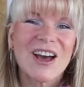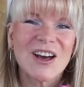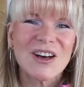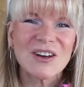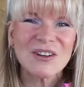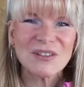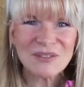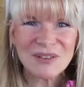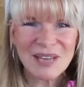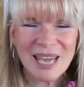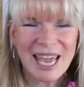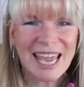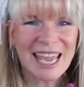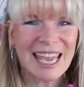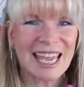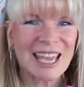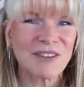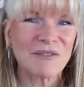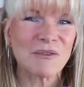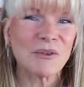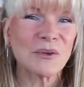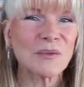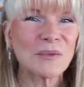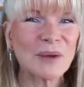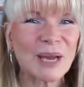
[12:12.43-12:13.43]

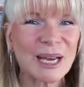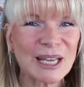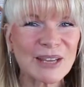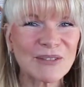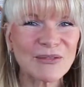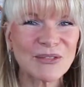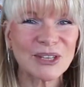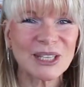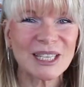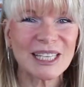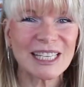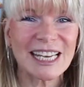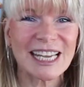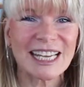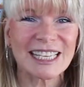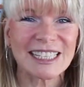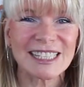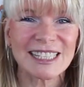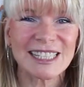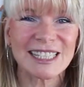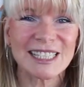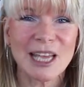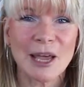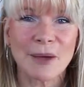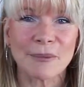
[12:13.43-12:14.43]
Okay, we're ready for the
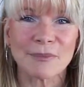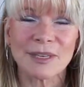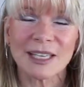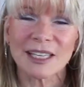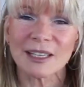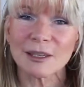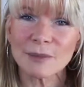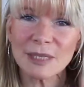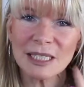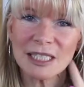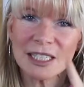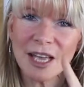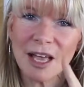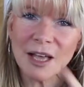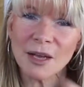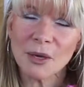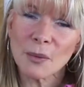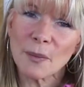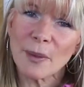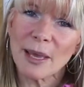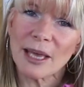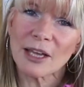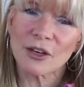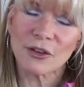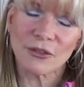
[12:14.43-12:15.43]
next step. Now let me talk
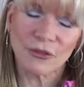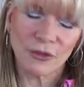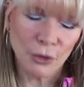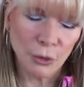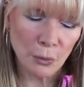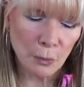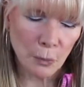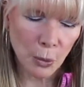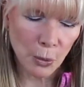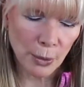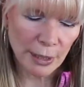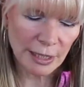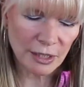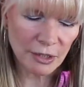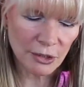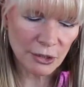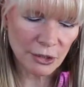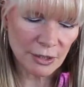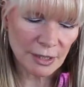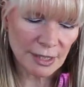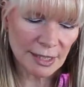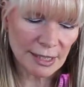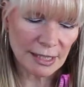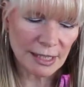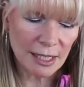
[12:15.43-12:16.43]
about a few
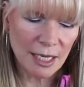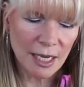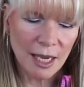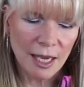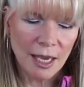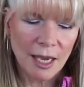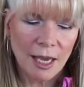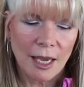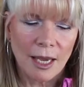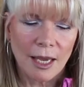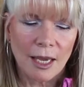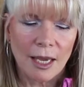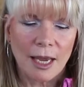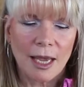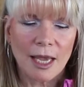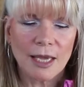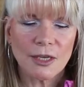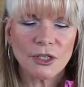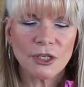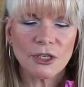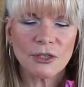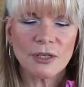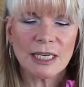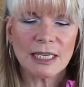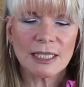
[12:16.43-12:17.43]
pointers.
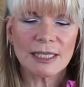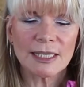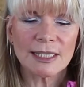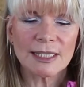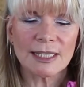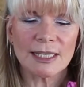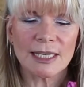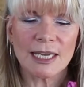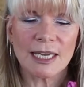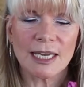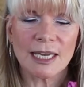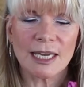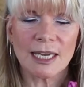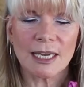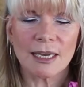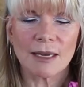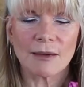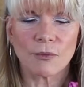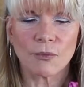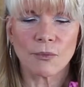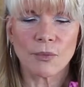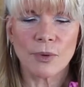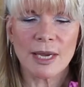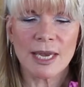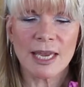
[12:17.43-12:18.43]
As you can
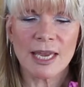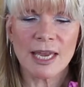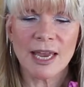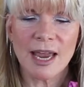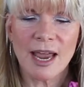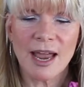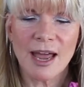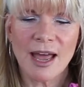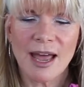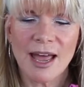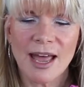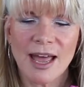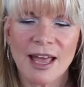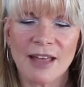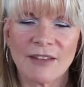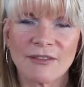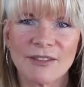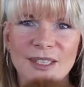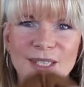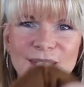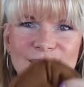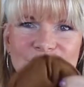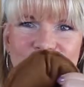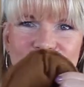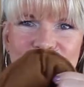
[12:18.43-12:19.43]
see, we have
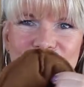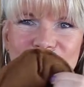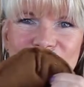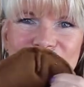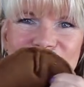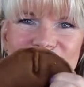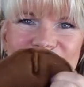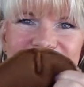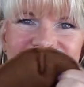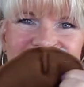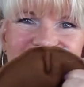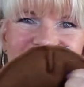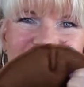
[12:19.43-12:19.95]
sewn